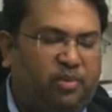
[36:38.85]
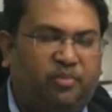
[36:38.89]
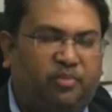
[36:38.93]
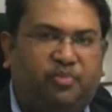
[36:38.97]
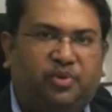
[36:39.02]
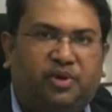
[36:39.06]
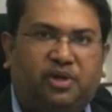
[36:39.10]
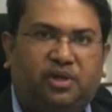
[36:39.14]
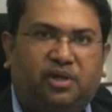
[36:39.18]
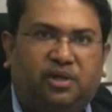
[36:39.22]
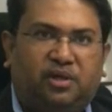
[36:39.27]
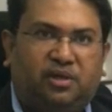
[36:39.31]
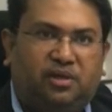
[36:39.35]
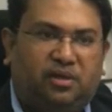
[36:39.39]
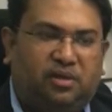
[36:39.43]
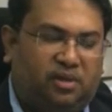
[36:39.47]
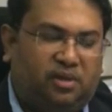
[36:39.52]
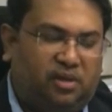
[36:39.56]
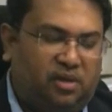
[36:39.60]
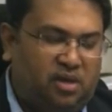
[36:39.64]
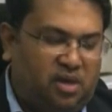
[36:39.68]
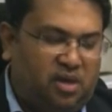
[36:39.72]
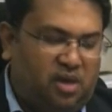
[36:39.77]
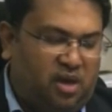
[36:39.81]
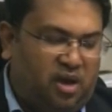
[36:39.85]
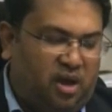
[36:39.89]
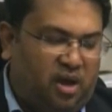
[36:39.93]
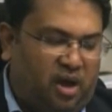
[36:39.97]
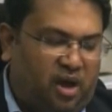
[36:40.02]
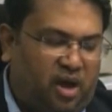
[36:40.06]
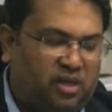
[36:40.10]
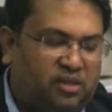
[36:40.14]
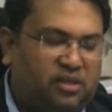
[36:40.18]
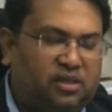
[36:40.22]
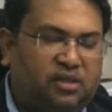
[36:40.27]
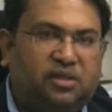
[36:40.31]
property
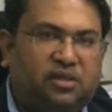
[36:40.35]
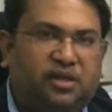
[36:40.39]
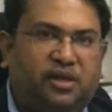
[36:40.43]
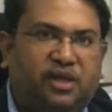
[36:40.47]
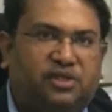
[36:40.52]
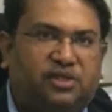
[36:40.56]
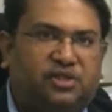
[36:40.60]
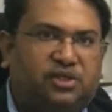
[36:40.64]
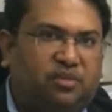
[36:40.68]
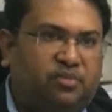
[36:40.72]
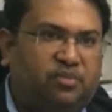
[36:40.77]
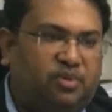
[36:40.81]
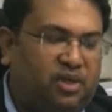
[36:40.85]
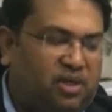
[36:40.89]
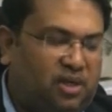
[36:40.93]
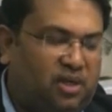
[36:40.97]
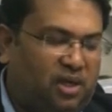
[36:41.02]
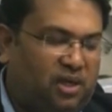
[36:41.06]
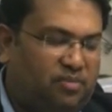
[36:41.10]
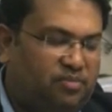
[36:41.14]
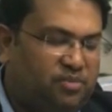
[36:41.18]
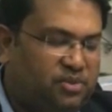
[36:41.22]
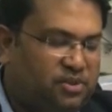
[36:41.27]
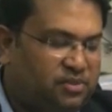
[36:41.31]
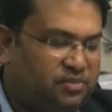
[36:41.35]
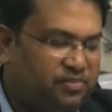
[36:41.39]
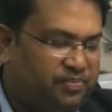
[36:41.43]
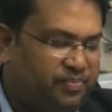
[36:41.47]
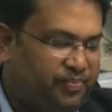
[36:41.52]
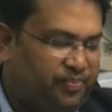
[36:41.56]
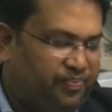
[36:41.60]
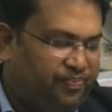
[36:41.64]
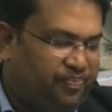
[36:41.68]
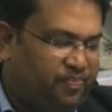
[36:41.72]
other than actionable claims